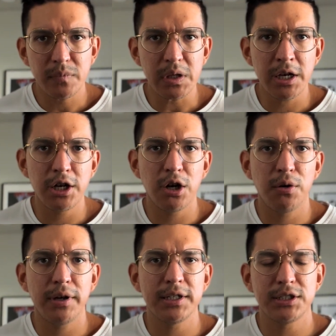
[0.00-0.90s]

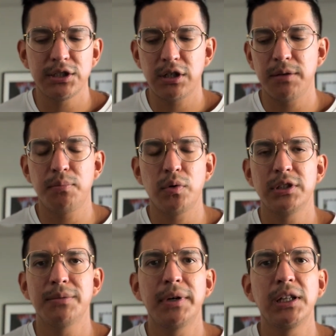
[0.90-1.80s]
in certain points
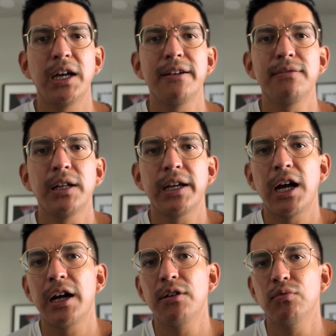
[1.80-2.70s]
in my life,
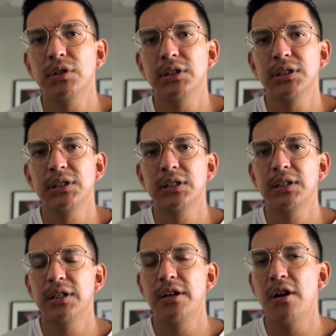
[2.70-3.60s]
I was
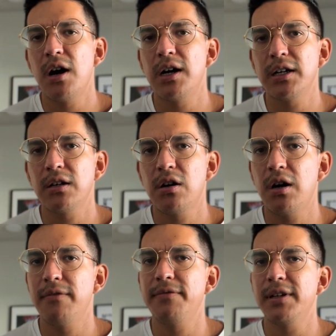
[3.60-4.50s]
not
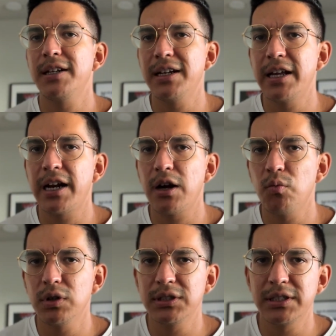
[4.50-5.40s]
confident and I
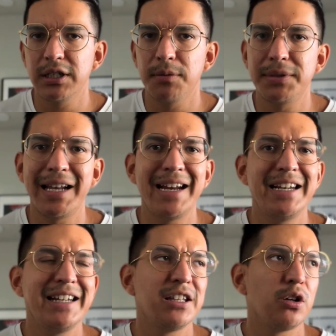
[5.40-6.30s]
wasn't
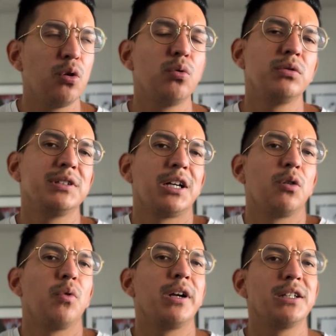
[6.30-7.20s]
obtaining the goals that I
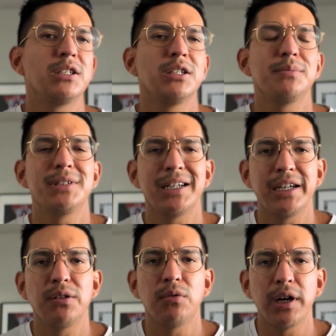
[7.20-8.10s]
wanted to
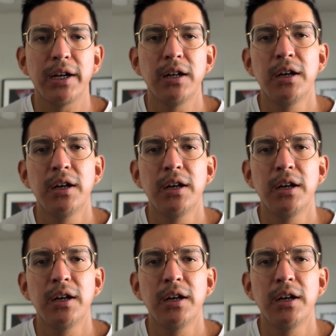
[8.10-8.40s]
obtain, right?